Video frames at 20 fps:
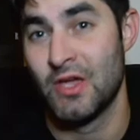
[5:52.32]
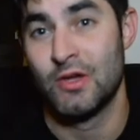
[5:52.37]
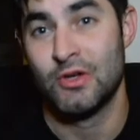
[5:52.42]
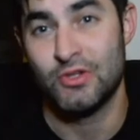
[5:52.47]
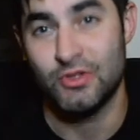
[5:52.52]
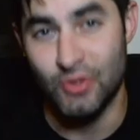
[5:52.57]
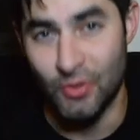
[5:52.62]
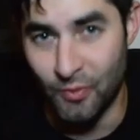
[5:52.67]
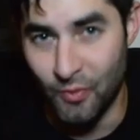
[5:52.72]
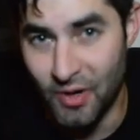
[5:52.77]

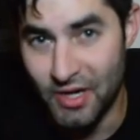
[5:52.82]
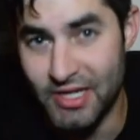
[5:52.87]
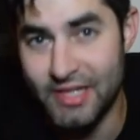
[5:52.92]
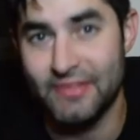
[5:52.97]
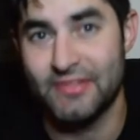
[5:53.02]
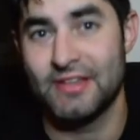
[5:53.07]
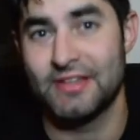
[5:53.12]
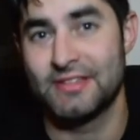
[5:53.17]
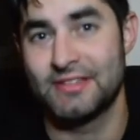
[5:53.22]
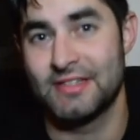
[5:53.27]
So what do you
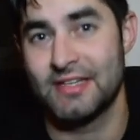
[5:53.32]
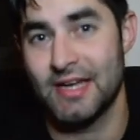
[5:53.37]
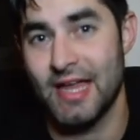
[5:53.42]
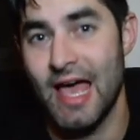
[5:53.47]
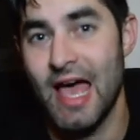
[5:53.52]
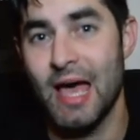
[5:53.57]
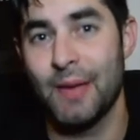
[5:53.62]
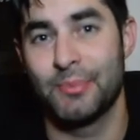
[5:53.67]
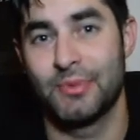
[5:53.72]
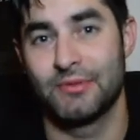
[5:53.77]
think is going to
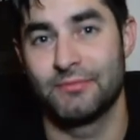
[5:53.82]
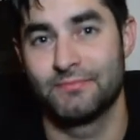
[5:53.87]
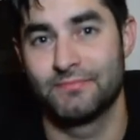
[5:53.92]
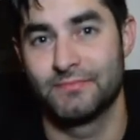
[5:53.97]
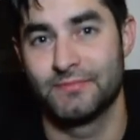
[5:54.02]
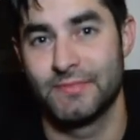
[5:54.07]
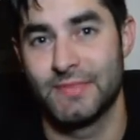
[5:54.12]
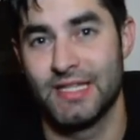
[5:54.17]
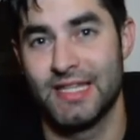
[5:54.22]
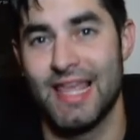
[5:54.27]
happen?
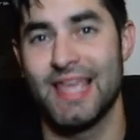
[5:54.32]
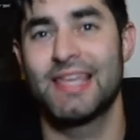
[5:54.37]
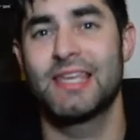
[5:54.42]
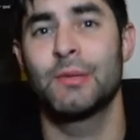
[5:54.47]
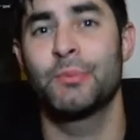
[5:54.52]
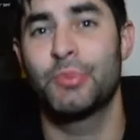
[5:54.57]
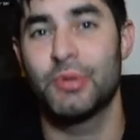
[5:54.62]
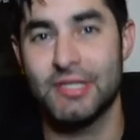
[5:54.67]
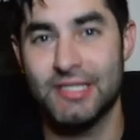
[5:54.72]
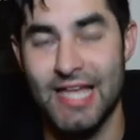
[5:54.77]
They
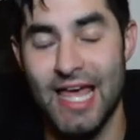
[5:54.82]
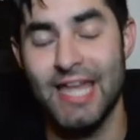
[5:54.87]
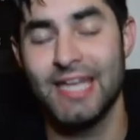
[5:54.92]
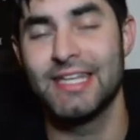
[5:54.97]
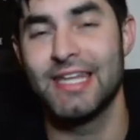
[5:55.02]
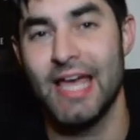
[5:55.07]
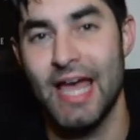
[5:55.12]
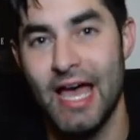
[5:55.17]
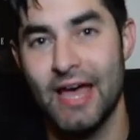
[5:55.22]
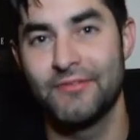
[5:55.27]
can
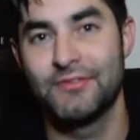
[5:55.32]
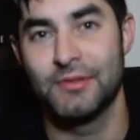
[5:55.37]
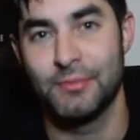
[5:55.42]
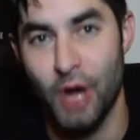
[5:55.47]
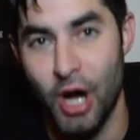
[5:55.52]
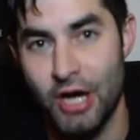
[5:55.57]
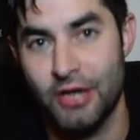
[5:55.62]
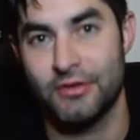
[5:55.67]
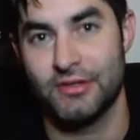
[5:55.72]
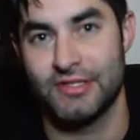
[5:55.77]
pretend to have
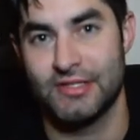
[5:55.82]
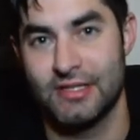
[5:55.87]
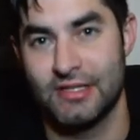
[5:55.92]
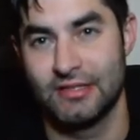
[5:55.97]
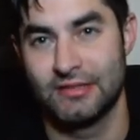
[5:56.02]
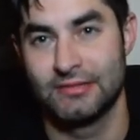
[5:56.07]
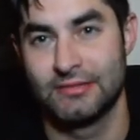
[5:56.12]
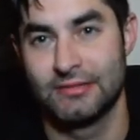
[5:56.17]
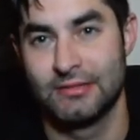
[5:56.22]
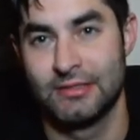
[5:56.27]

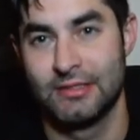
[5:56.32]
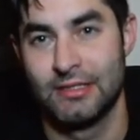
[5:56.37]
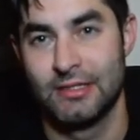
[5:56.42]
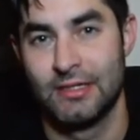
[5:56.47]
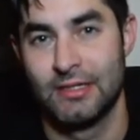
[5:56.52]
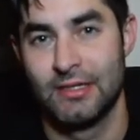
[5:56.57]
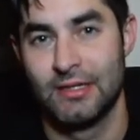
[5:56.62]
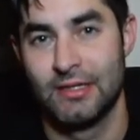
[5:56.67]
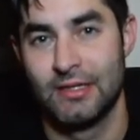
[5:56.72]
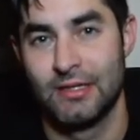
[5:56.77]
democracy,
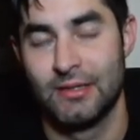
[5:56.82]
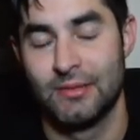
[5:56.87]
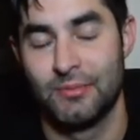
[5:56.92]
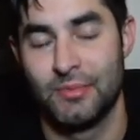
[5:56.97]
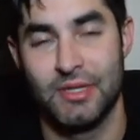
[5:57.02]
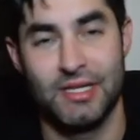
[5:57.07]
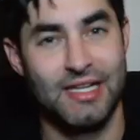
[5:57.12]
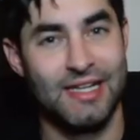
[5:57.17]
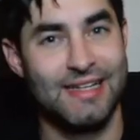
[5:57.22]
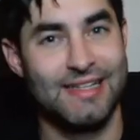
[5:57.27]

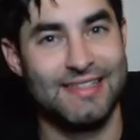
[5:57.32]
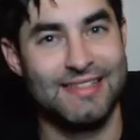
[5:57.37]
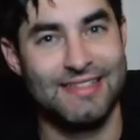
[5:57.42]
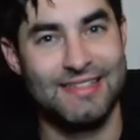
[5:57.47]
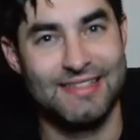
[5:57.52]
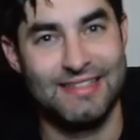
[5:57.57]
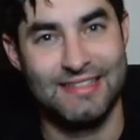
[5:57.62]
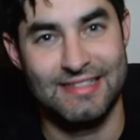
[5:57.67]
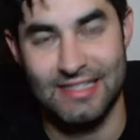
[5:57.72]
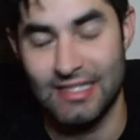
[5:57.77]
but it is
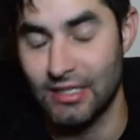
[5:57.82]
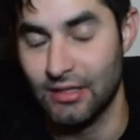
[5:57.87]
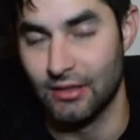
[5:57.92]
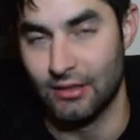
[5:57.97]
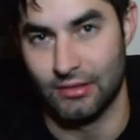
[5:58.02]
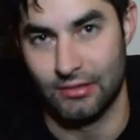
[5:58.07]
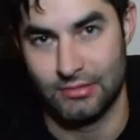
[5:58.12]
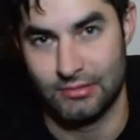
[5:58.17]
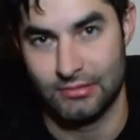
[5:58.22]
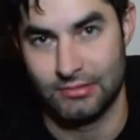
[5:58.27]

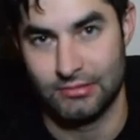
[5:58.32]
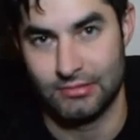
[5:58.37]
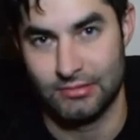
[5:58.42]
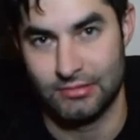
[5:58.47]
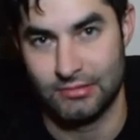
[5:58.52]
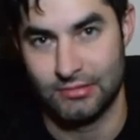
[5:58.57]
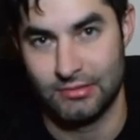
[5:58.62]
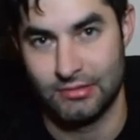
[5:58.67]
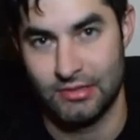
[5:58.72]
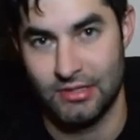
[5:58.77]
still
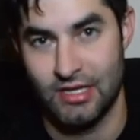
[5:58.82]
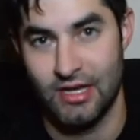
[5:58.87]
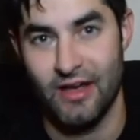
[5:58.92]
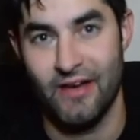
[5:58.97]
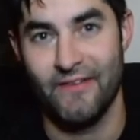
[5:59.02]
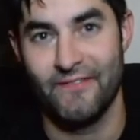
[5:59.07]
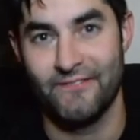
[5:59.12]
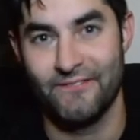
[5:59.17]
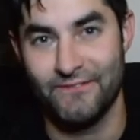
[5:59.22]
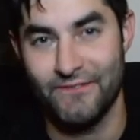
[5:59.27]

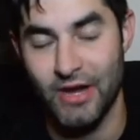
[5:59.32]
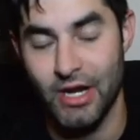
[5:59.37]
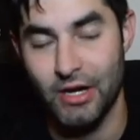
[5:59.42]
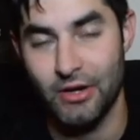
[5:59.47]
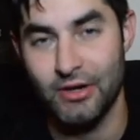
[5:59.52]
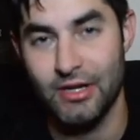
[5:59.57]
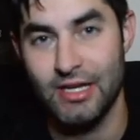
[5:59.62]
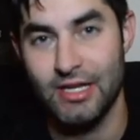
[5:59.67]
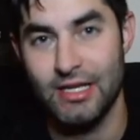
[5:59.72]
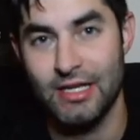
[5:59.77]
a
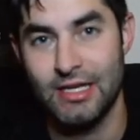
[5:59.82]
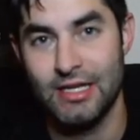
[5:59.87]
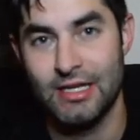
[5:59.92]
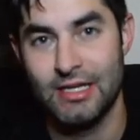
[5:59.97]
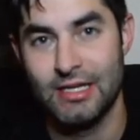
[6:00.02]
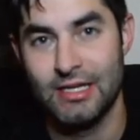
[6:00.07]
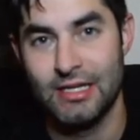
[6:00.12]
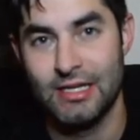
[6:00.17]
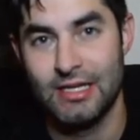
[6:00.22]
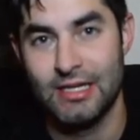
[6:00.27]
very
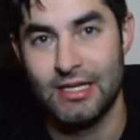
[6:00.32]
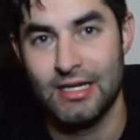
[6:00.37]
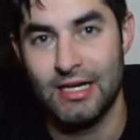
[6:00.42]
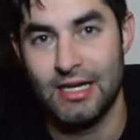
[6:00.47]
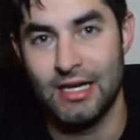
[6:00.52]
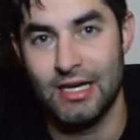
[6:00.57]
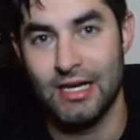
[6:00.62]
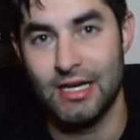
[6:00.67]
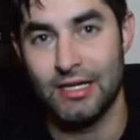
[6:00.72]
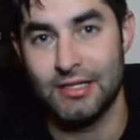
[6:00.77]

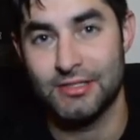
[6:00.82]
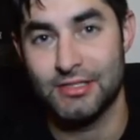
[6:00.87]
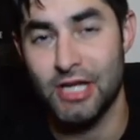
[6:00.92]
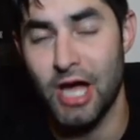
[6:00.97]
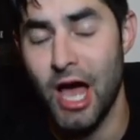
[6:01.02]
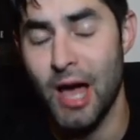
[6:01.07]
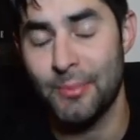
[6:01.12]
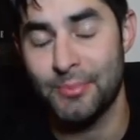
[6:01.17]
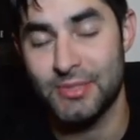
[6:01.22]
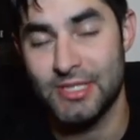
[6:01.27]

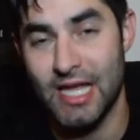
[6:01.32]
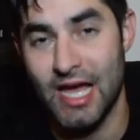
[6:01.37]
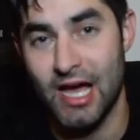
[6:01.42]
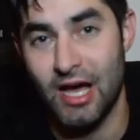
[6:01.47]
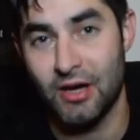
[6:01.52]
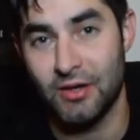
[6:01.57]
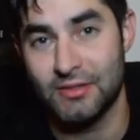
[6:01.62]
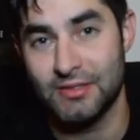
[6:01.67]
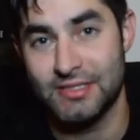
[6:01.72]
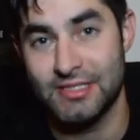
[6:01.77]

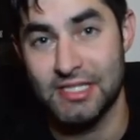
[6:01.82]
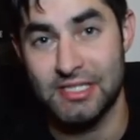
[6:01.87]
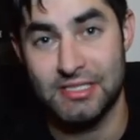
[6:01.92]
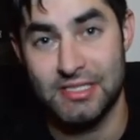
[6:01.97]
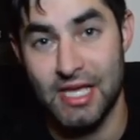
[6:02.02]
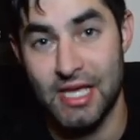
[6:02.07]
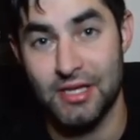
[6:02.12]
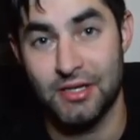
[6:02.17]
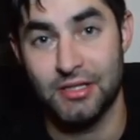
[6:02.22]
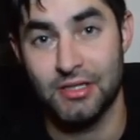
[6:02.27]
top-down
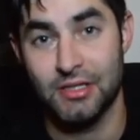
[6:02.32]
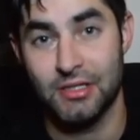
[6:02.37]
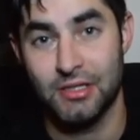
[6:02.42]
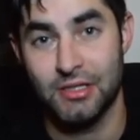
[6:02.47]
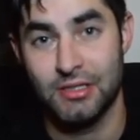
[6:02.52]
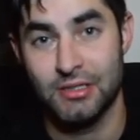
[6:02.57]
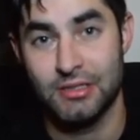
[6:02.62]
dictator